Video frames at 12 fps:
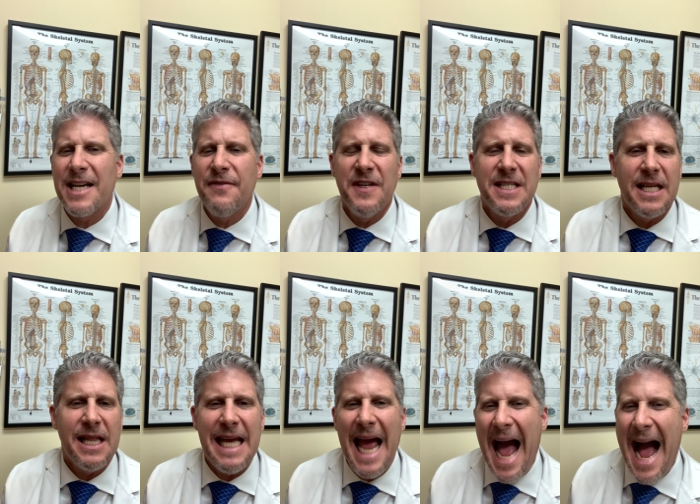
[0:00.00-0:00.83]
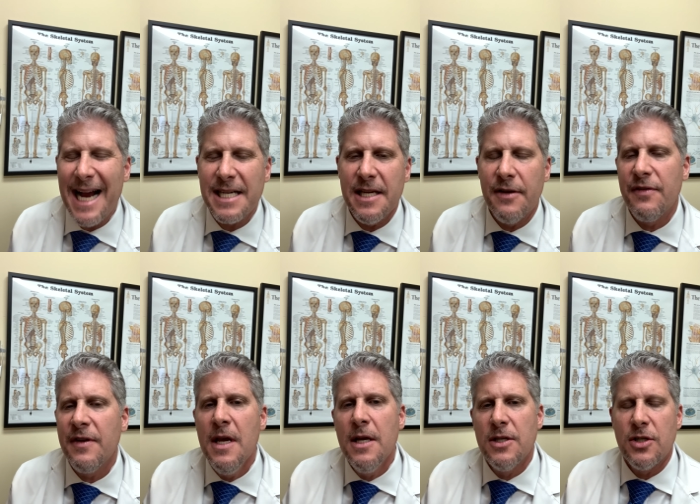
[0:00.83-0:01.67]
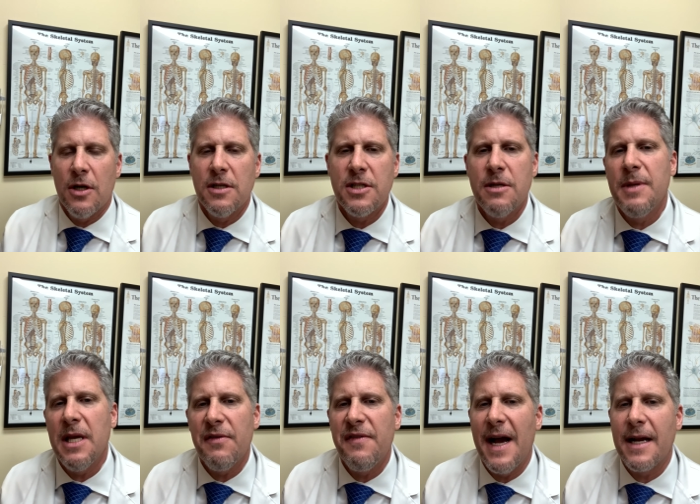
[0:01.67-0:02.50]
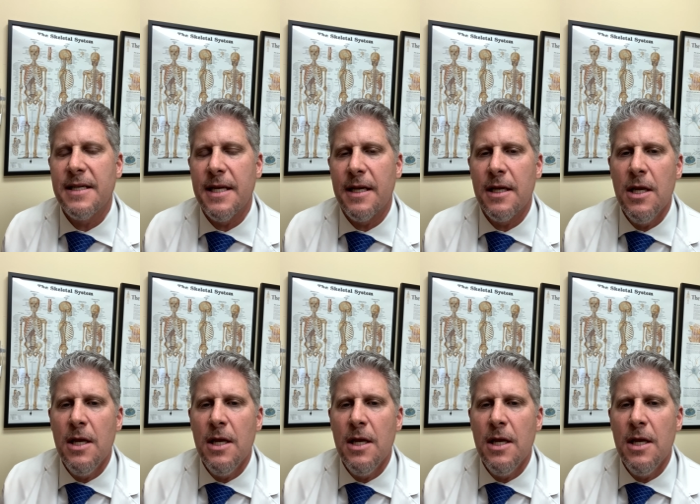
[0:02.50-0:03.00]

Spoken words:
physically active starts to be affected.